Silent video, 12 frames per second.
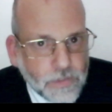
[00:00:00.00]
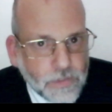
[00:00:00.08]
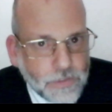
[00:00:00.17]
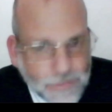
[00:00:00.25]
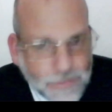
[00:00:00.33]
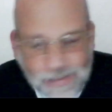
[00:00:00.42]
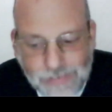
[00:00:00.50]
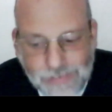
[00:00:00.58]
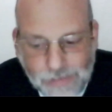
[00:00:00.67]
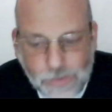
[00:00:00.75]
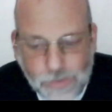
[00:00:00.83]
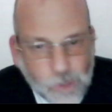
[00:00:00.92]
that these
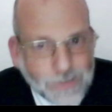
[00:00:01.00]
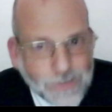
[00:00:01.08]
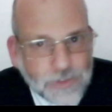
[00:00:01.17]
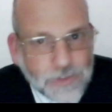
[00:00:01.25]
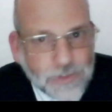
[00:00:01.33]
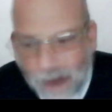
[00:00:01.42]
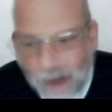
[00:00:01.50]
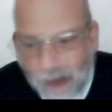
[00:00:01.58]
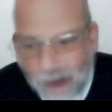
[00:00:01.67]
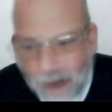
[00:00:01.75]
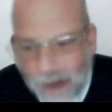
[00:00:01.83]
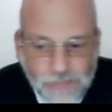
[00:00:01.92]
things that were so destructive,
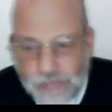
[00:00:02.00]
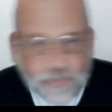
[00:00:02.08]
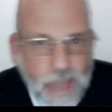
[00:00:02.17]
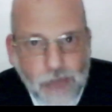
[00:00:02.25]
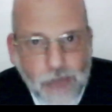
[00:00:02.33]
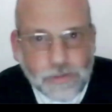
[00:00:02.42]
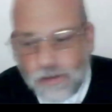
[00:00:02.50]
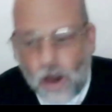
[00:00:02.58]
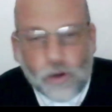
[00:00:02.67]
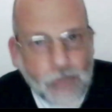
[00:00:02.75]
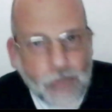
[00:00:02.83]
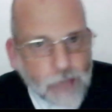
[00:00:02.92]
tens of thousands
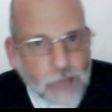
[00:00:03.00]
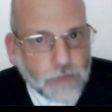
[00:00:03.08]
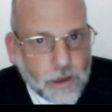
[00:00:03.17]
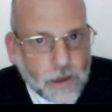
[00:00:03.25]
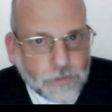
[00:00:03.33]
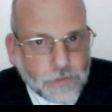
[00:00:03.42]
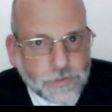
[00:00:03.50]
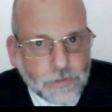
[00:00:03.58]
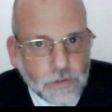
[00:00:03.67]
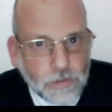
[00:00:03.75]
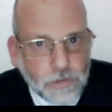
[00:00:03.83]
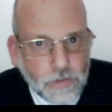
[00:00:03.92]
all around us,
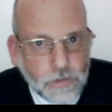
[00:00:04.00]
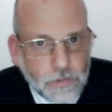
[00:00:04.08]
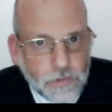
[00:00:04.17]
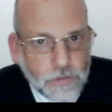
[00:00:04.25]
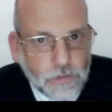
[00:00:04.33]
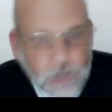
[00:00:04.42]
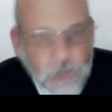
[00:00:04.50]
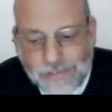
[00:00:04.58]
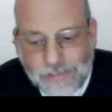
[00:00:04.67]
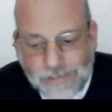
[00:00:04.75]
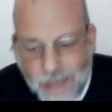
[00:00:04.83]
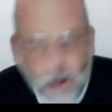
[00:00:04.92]

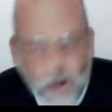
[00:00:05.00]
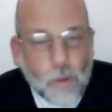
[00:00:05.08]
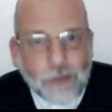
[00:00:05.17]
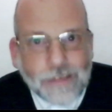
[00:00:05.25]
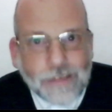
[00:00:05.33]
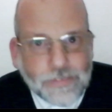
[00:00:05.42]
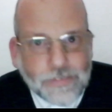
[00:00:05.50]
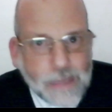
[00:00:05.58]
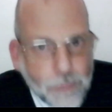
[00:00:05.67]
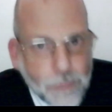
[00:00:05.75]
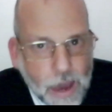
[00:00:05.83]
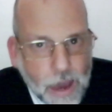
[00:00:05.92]
etc., why don't they have the
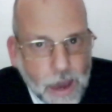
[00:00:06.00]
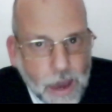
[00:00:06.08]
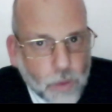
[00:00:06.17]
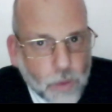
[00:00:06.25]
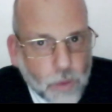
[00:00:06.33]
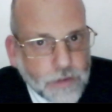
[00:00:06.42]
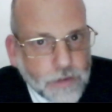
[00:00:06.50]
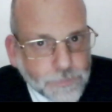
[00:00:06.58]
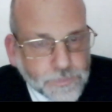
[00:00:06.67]
same power today?